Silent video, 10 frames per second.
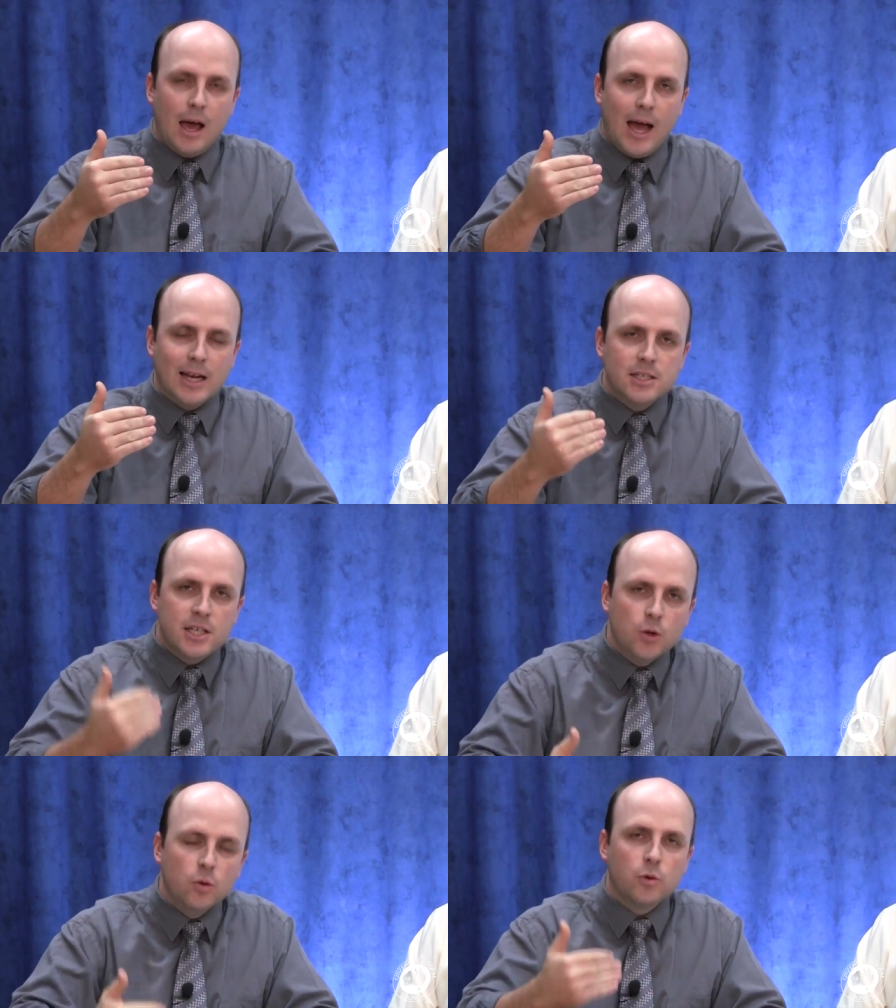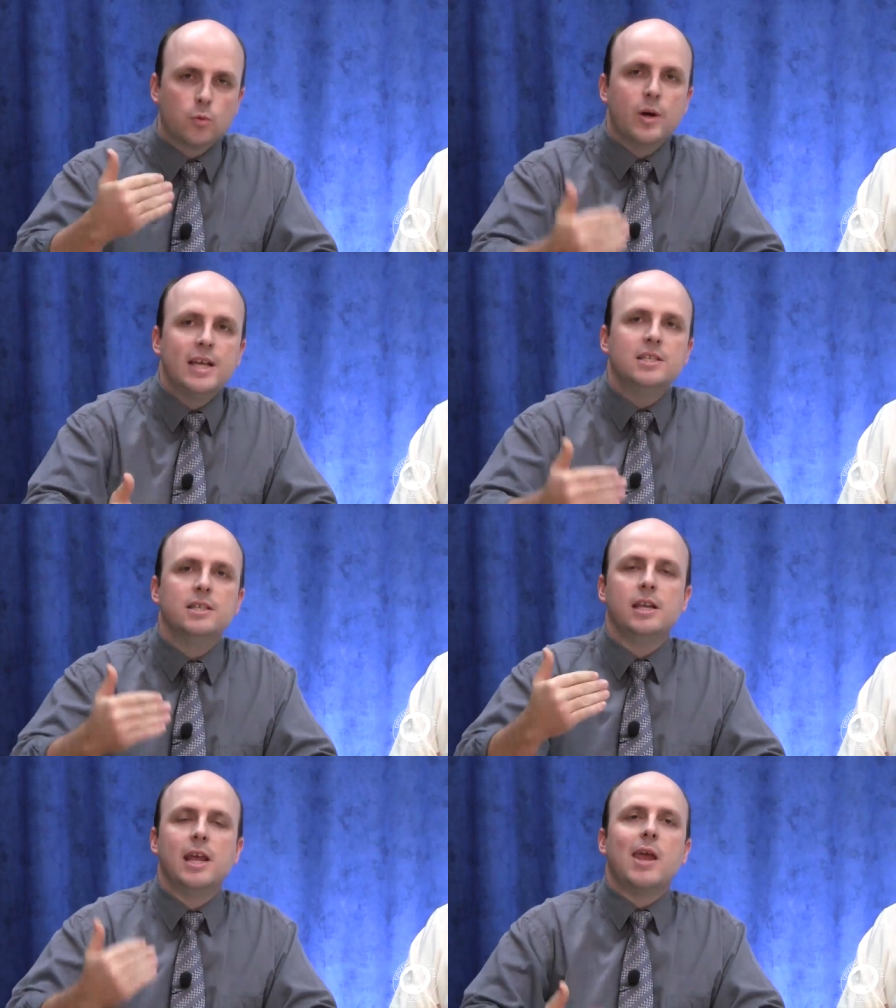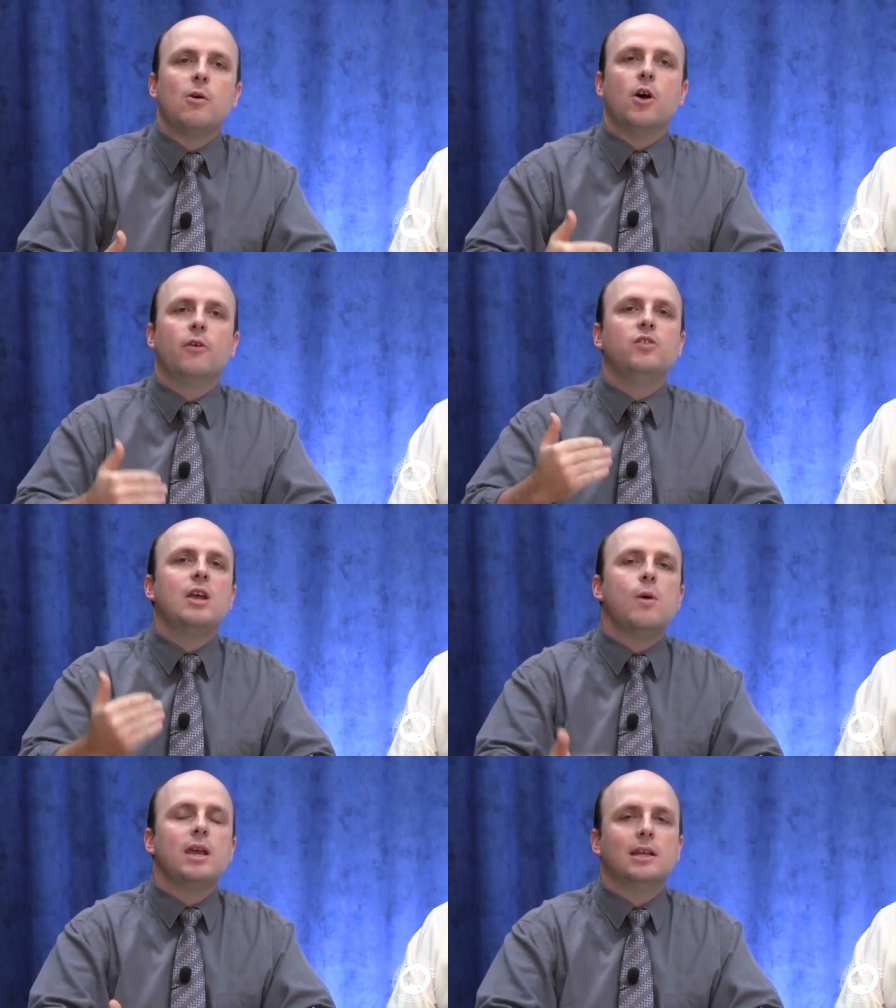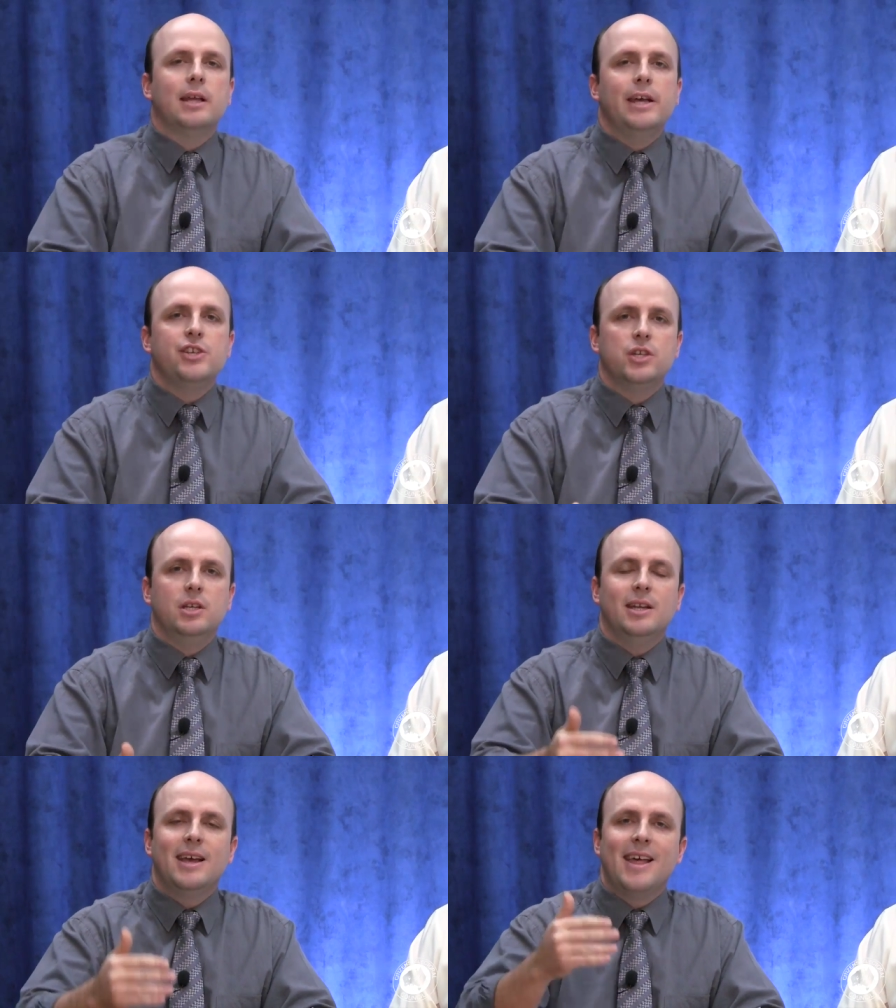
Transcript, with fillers: until the recent era of deregulation,